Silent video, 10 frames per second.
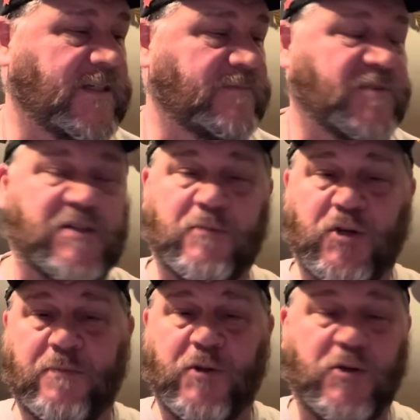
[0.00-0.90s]
some
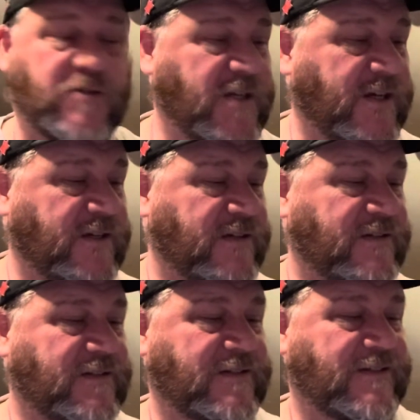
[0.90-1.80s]
good music.
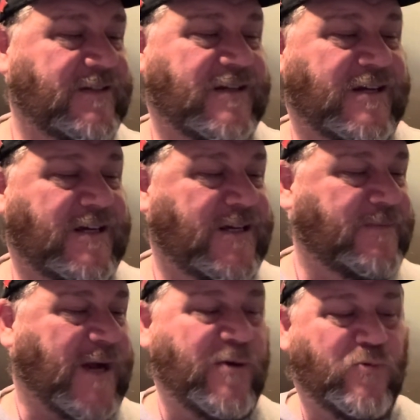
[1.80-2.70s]

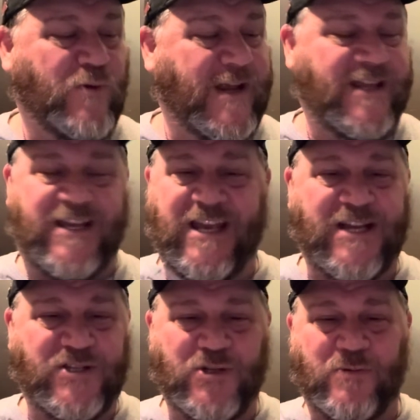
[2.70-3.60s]
I really
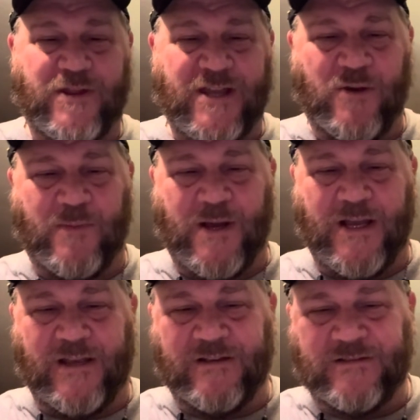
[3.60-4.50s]
can't do without my